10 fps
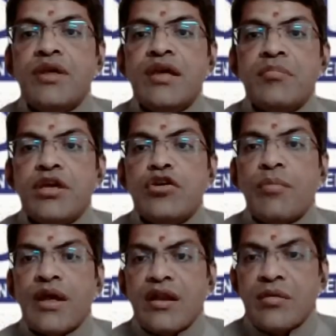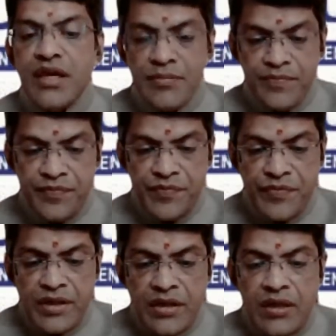and BCom LLB,
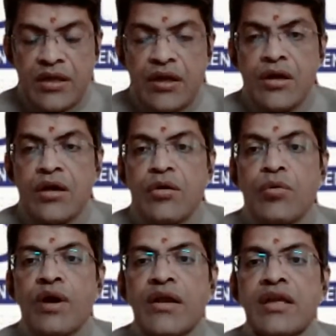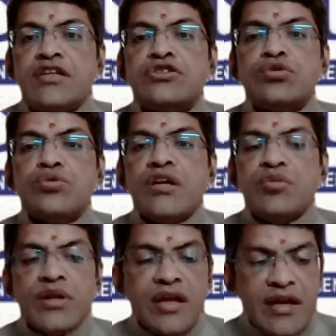where each student
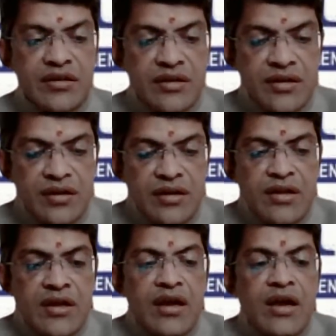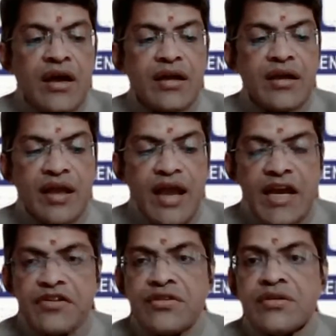will get a
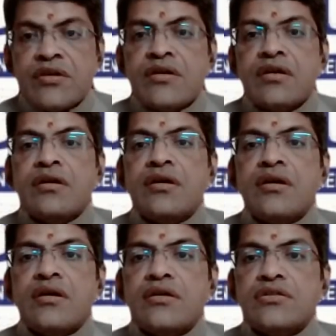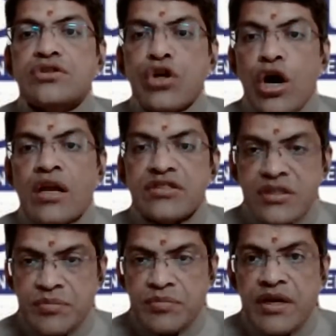cash
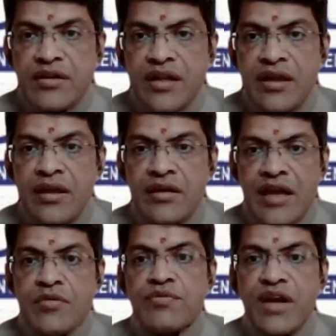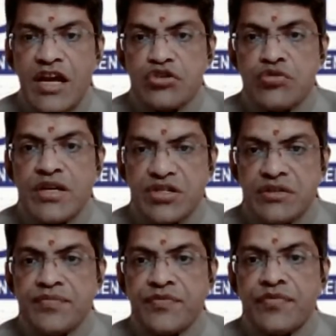scholarship at the time of
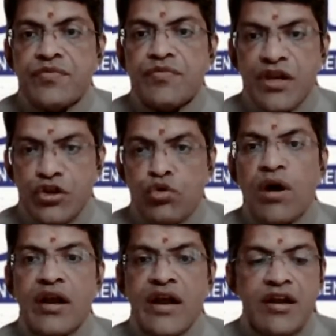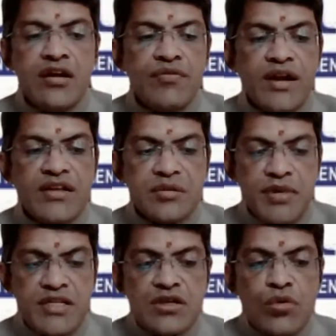graduation. When you are identified as the
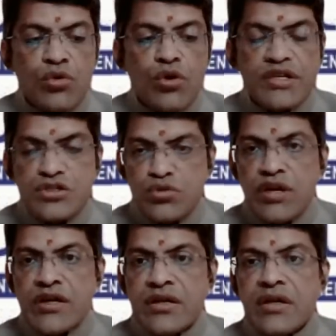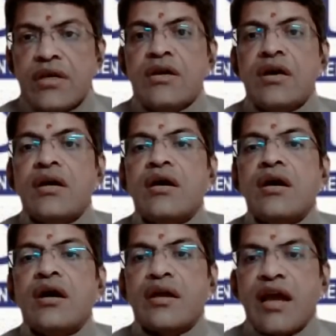best outgoing student,
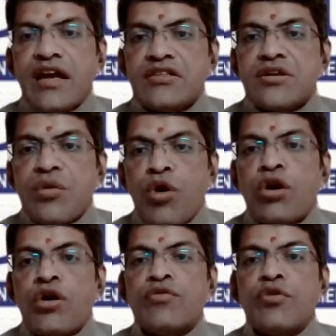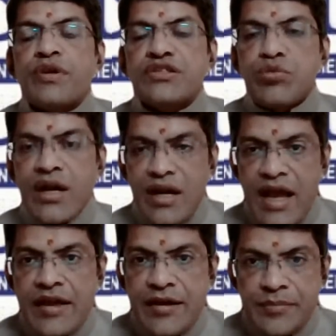a cash award of rupees 1 lakh.